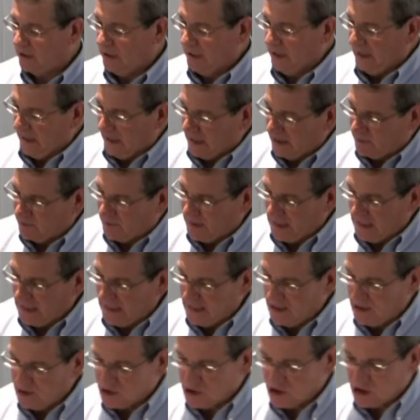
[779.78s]
It
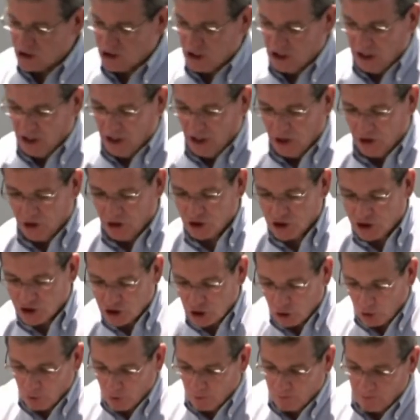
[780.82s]
means the
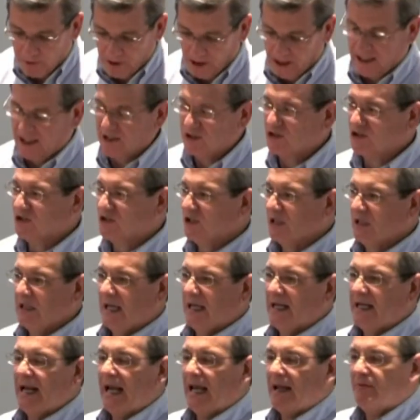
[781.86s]
surplus.
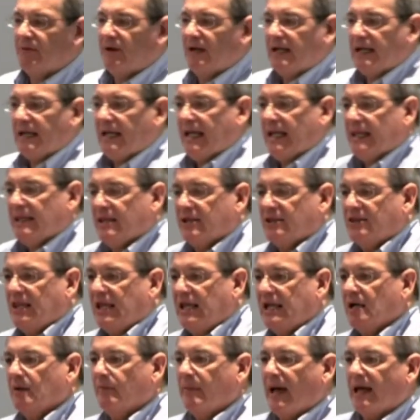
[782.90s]
And, and the
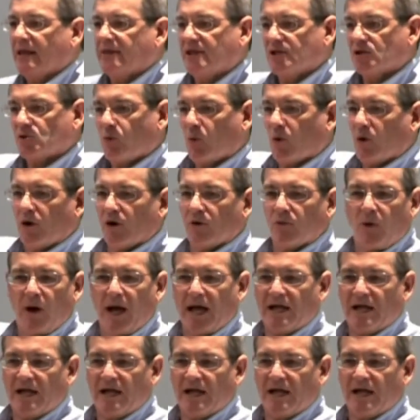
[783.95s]
thing about this word, why